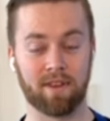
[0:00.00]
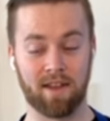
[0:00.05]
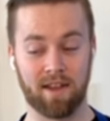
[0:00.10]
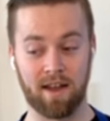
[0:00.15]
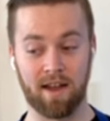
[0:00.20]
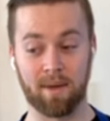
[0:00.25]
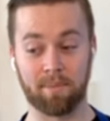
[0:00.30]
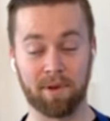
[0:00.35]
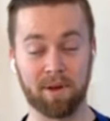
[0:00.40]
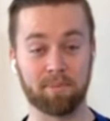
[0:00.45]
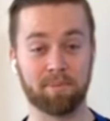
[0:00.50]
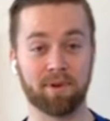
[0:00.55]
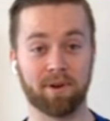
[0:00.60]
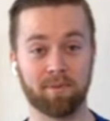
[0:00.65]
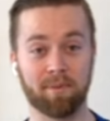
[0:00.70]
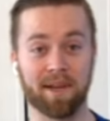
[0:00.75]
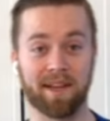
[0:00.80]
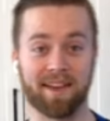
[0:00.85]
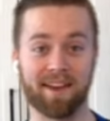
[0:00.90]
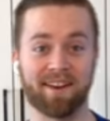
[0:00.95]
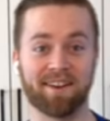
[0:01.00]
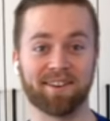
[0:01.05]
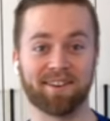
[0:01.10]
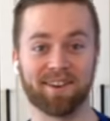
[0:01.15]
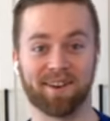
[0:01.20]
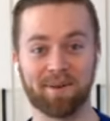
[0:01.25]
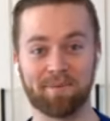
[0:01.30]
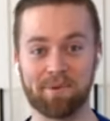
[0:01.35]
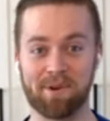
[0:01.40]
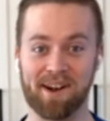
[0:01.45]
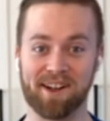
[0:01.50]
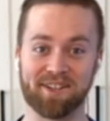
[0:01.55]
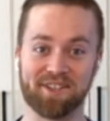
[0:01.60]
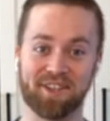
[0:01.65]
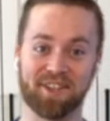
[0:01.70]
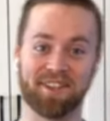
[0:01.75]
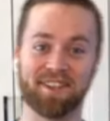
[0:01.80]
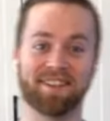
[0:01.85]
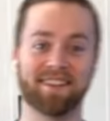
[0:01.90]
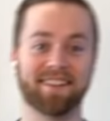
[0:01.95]
I'm going to put it in my calendar. I'm
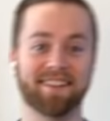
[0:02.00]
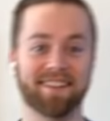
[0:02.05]
watching.